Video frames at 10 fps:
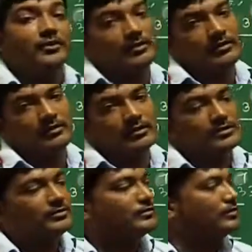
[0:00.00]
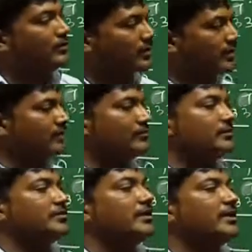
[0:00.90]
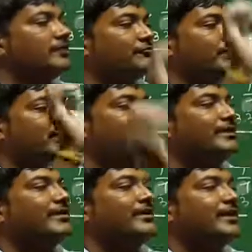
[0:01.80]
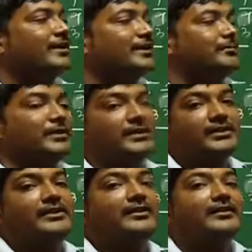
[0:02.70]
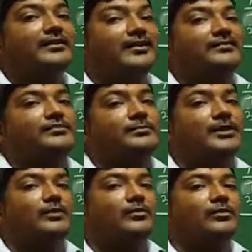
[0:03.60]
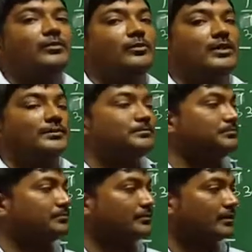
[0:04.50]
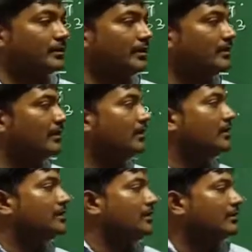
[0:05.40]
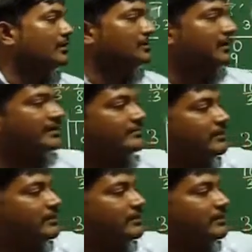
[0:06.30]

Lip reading: dot dot. Okay, you will get definitely a repeating decimal. Okay, yeah, let me